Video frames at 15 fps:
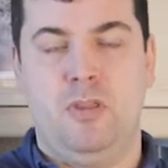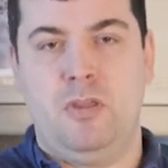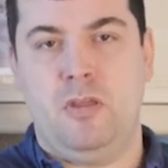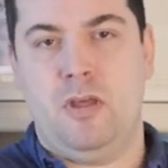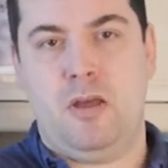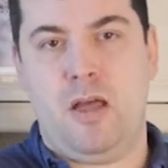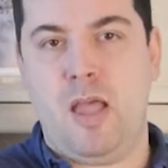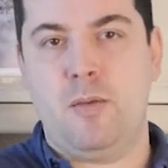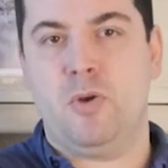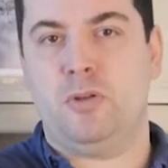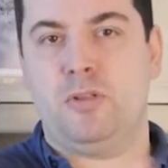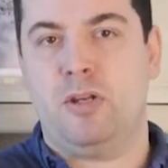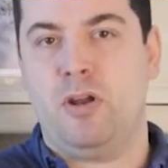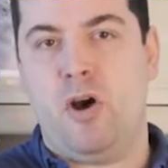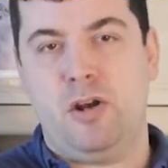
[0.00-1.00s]
I'm
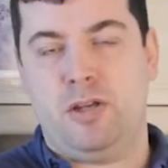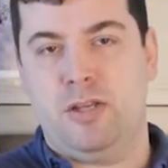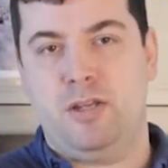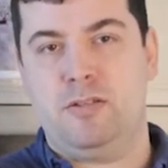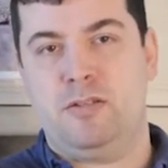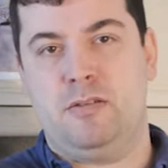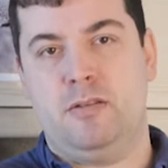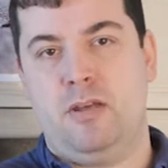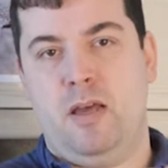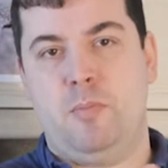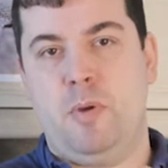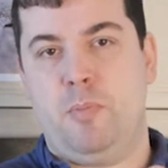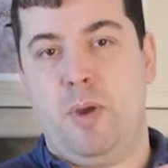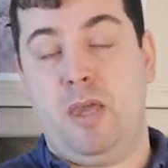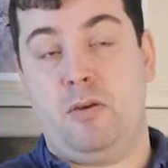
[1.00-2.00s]
not an artist, I'm
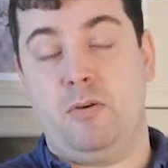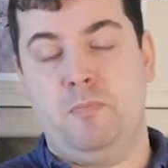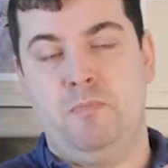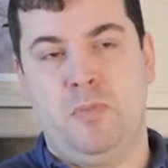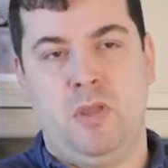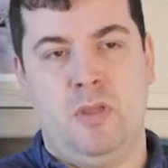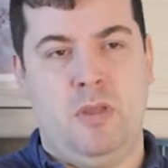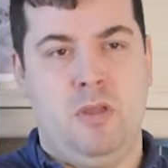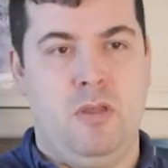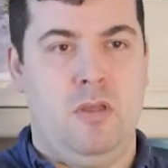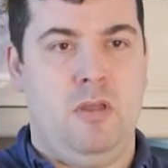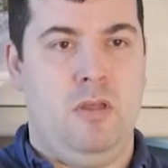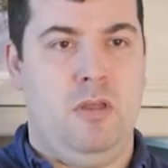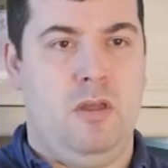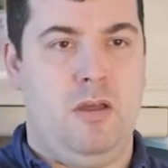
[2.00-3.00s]
a baker,
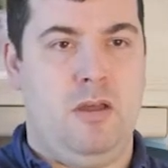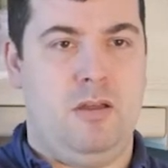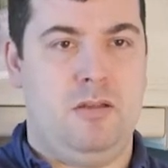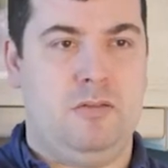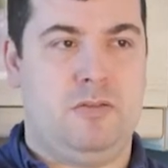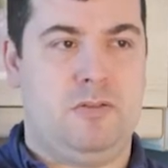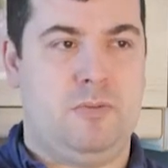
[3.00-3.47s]
and